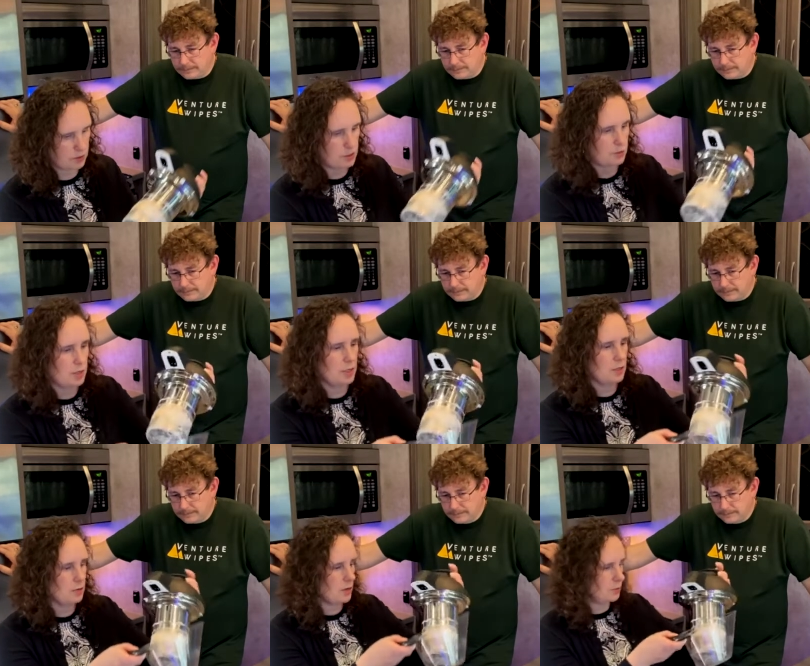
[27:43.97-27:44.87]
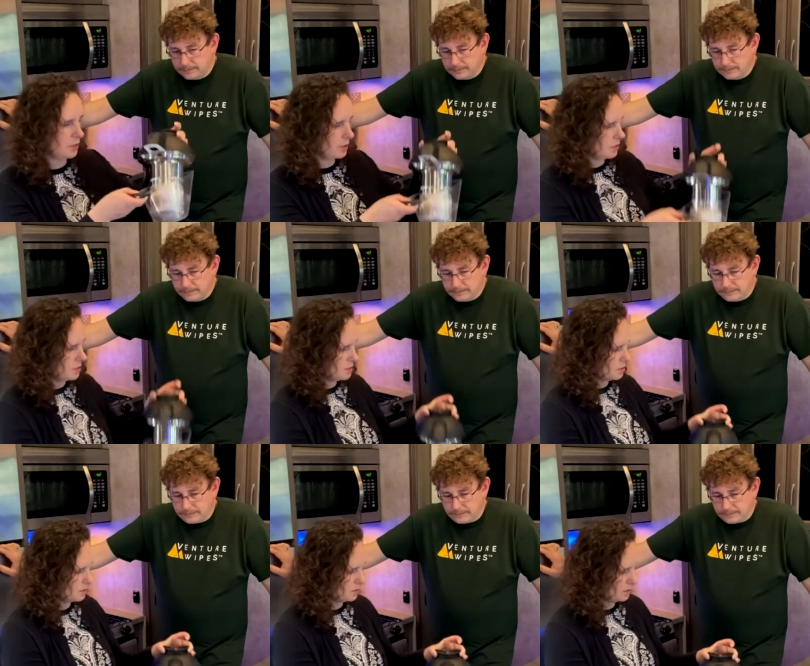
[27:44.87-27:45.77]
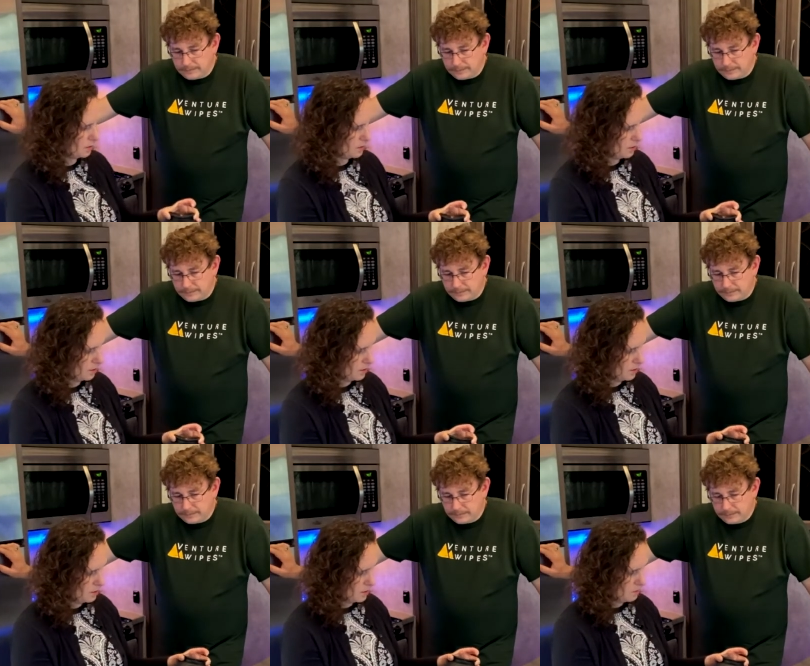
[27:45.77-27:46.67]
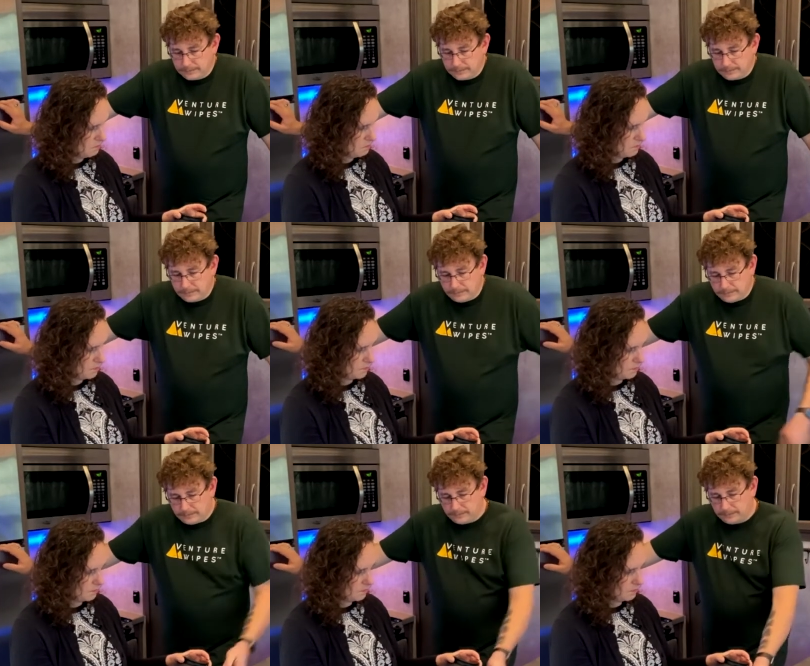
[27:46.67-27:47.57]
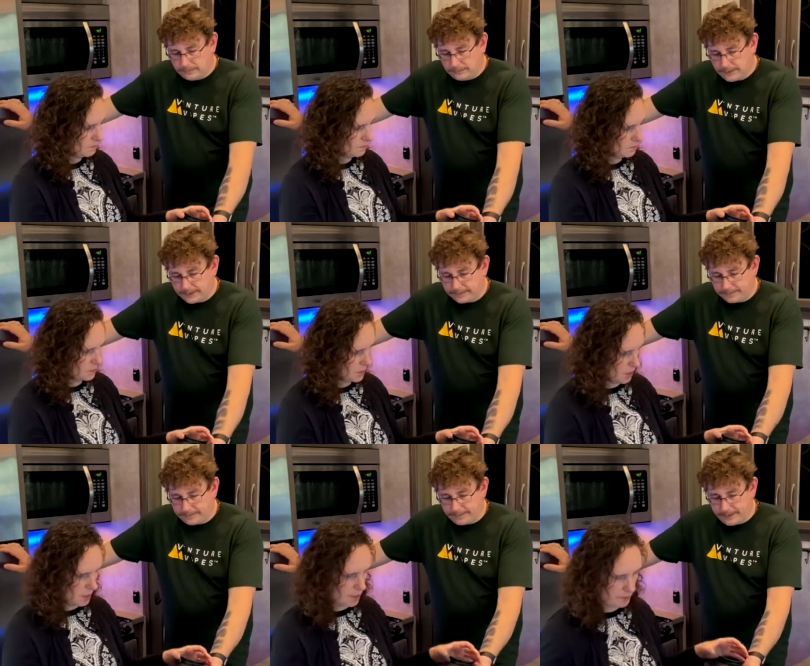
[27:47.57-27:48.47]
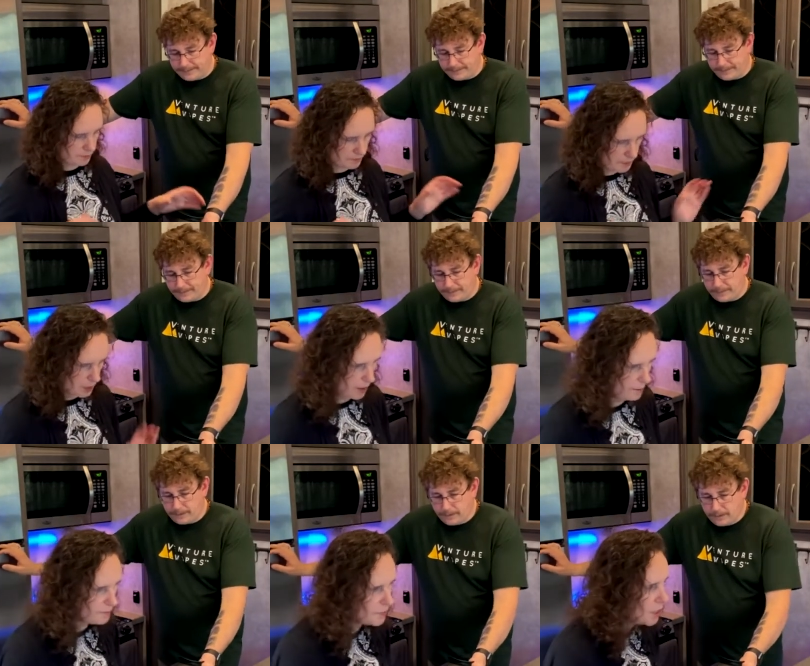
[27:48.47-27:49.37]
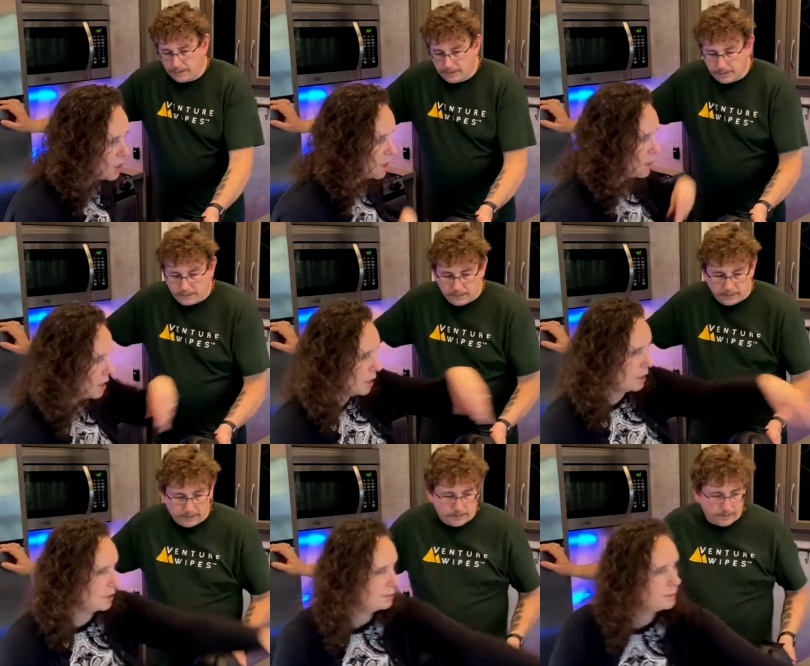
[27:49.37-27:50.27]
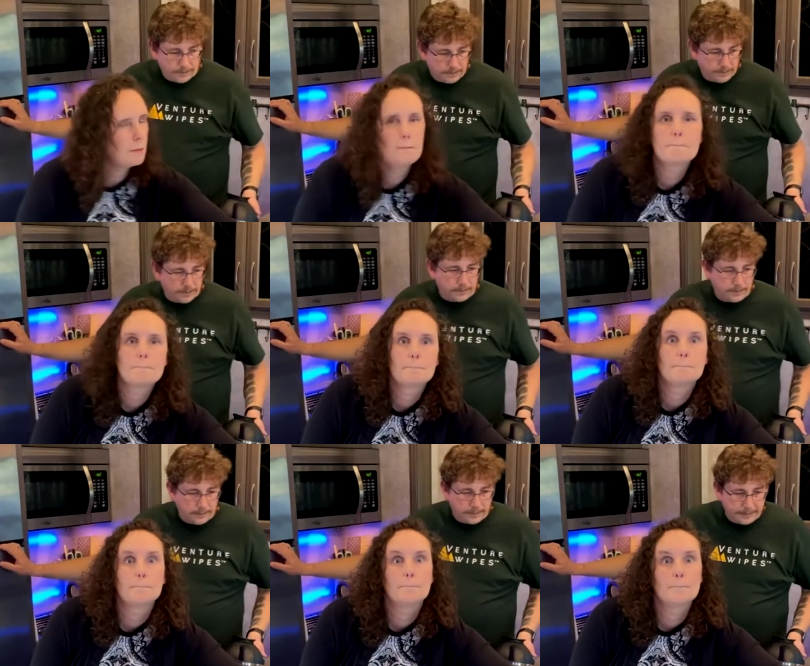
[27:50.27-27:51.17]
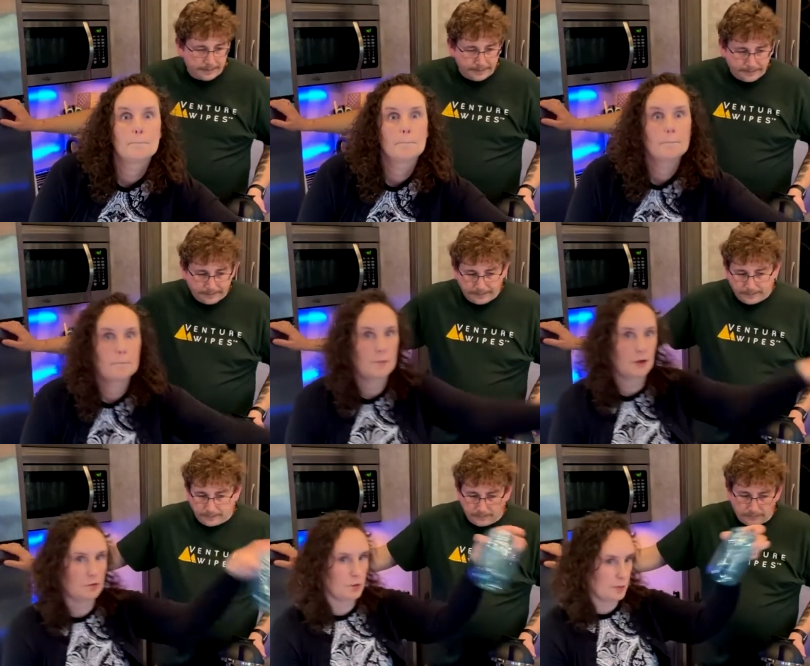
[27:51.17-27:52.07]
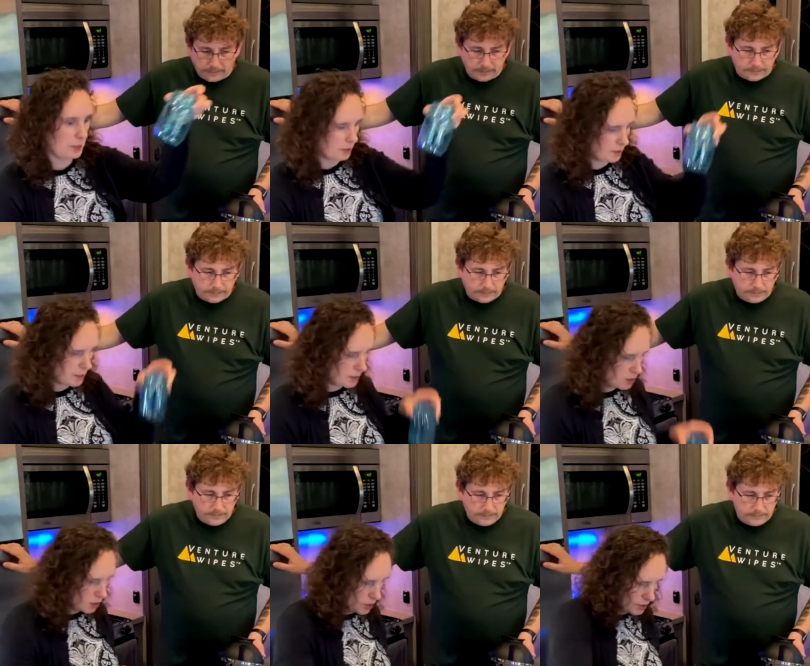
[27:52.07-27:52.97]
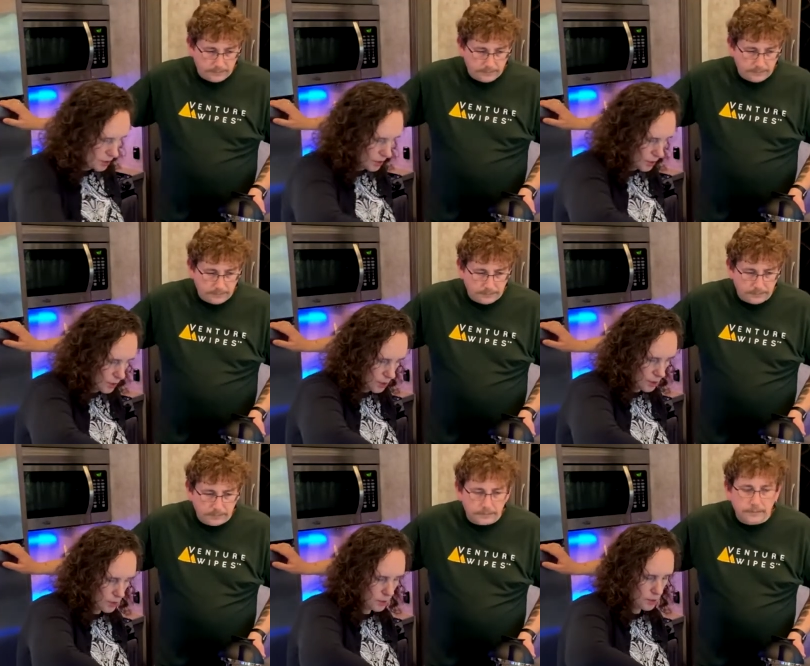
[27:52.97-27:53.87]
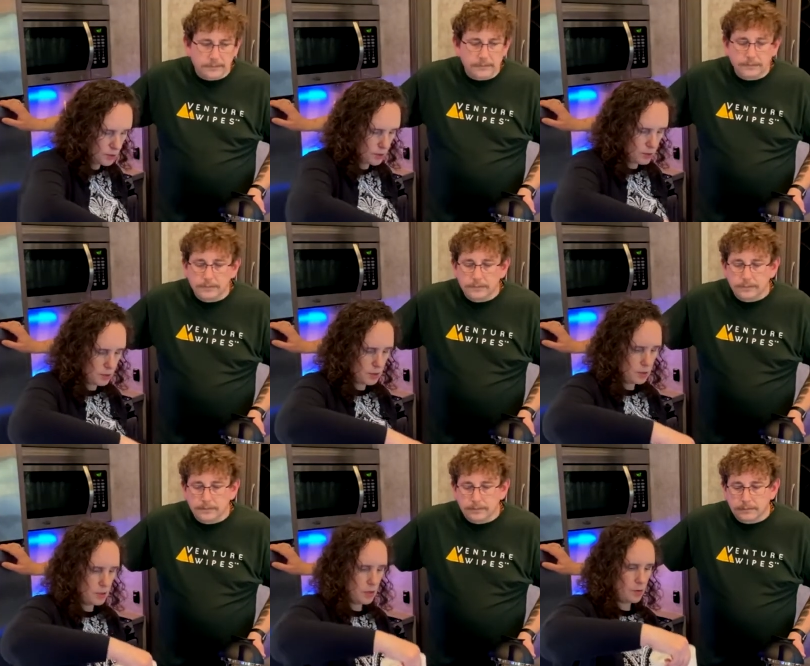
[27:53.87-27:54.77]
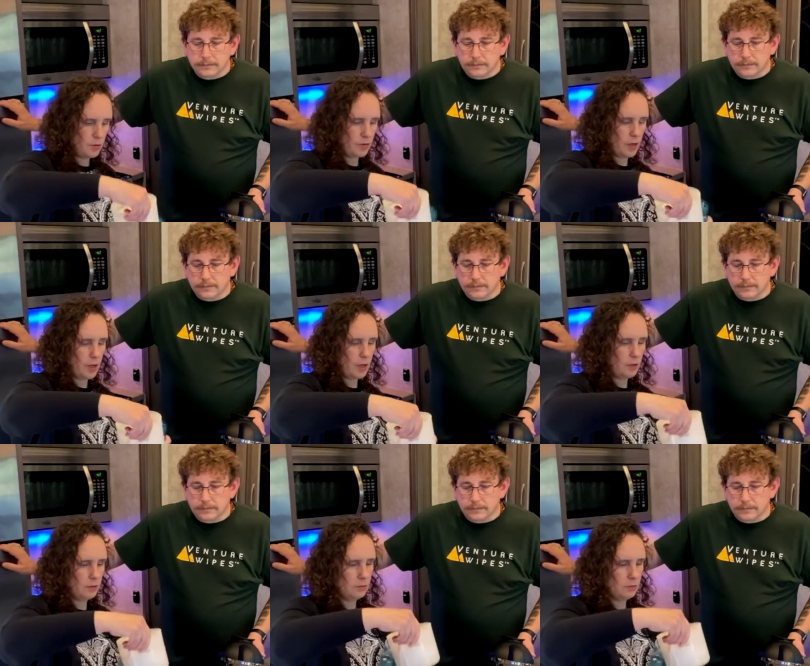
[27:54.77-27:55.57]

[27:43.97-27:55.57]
Speaker 1: which is why I need to grab one of these. Mm. you got it? Yep. Okay. Um, I have one of my little mason jars here. We've got